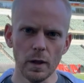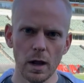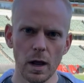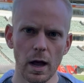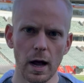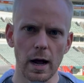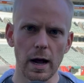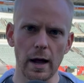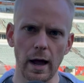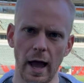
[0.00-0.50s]

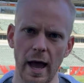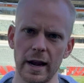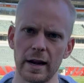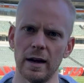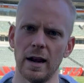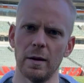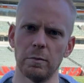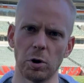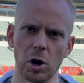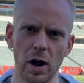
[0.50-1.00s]
uh, had an
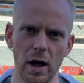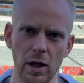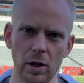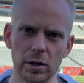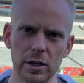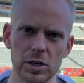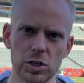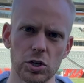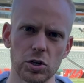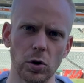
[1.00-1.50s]
MRI
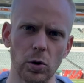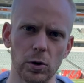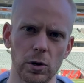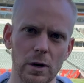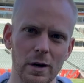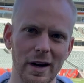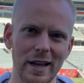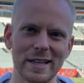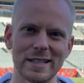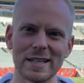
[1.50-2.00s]
on his
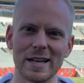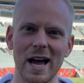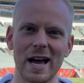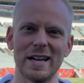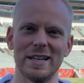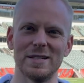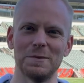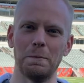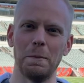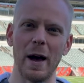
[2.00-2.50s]
shoulder. It's not
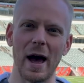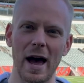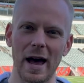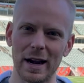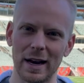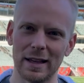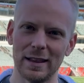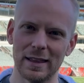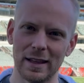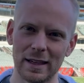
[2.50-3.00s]
as bad,
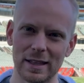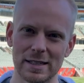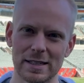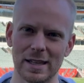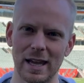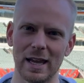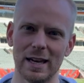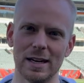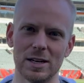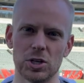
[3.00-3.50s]
I think, as
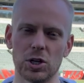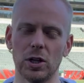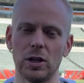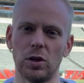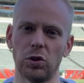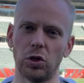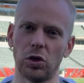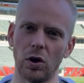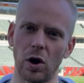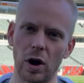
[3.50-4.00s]
they initially
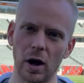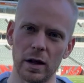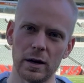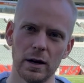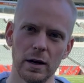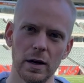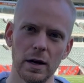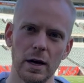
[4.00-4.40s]
thought.